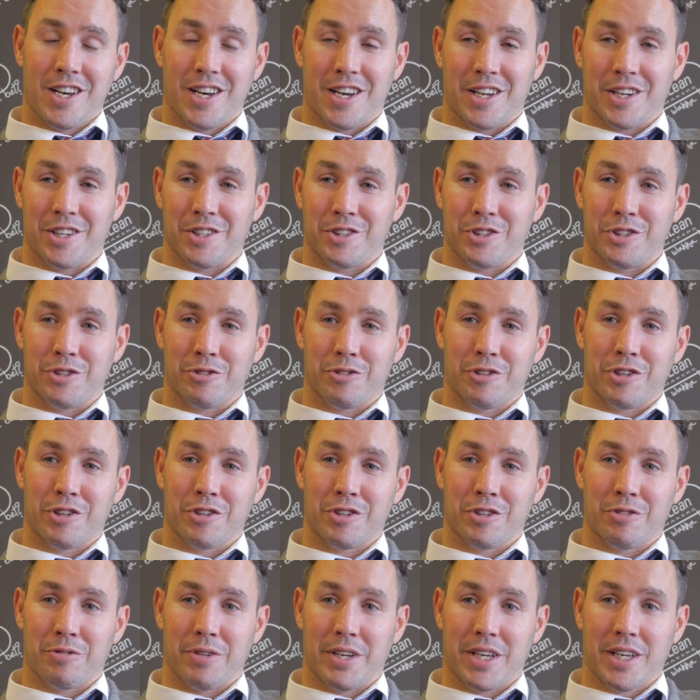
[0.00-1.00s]
and enjoy
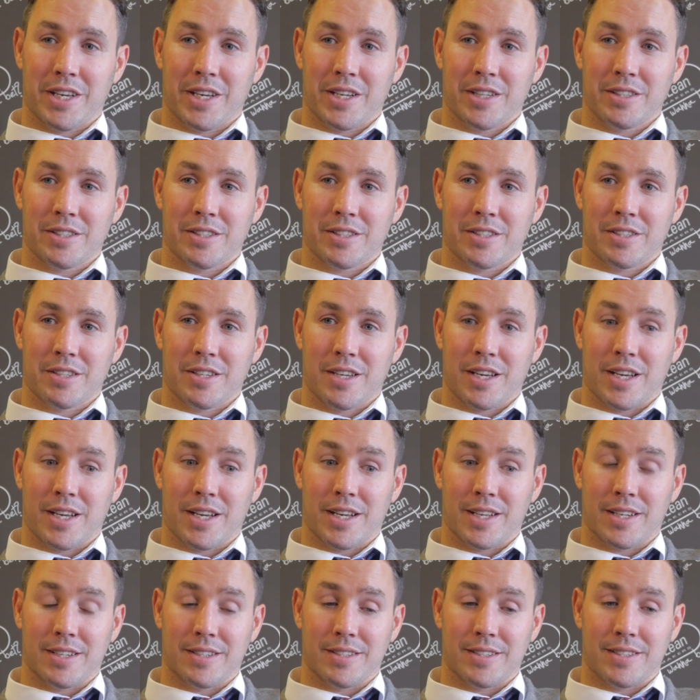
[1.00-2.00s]
on the weekends.
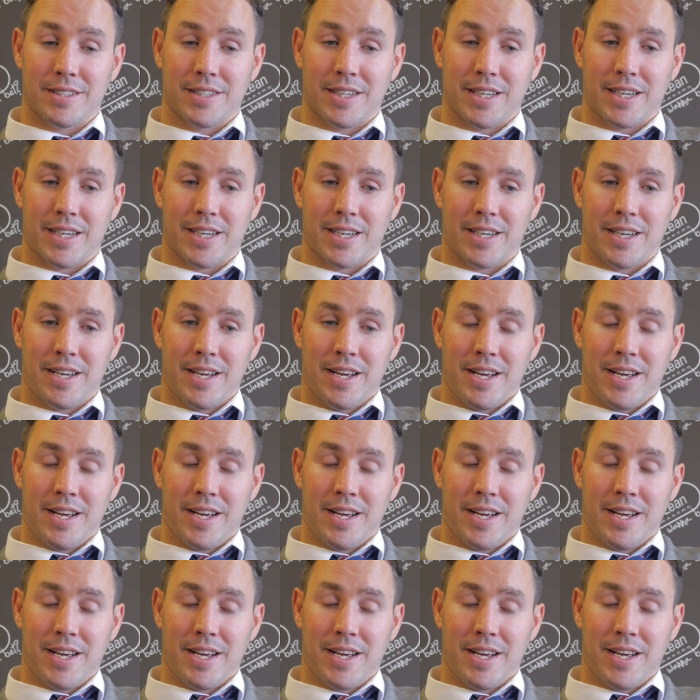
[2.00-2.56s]
And uh,